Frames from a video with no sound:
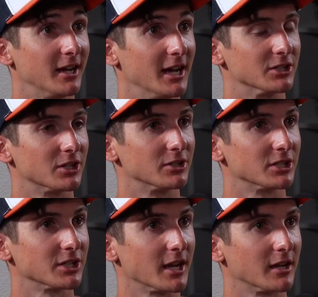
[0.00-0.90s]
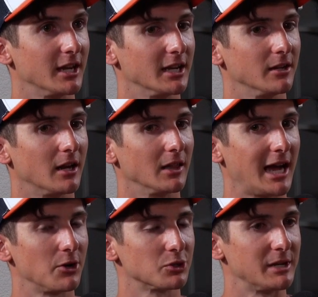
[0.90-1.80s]
And so it's just like, it
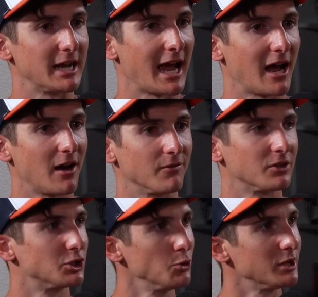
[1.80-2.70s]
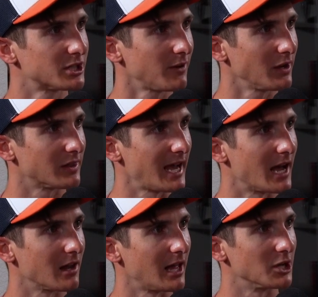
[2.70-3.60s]
allows me to have, doing stuff like
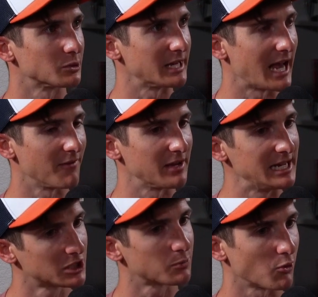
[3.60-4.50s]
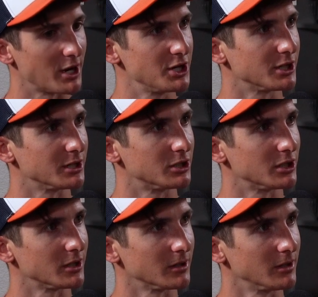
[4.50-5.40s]
that allows me to have inspiration
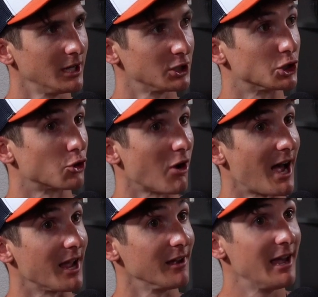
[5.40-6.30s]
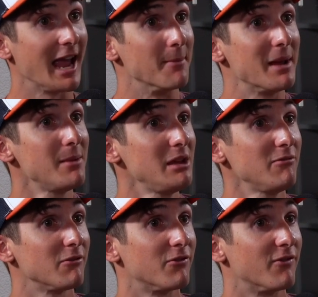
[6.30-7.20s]
to try and maybe
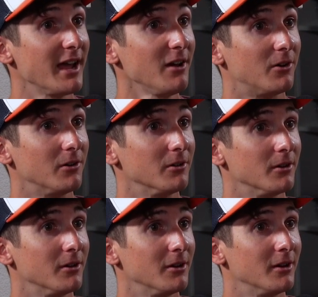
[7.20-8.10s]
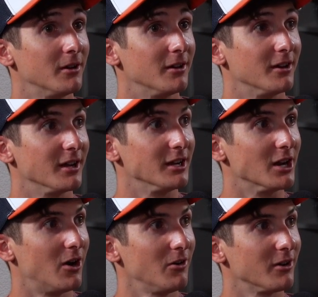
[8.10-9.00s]
even fail,
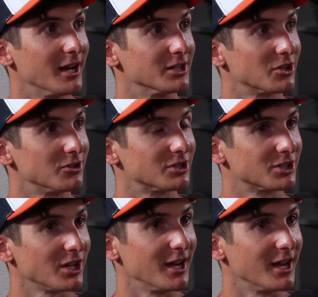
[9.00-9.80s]
you know? And so it's just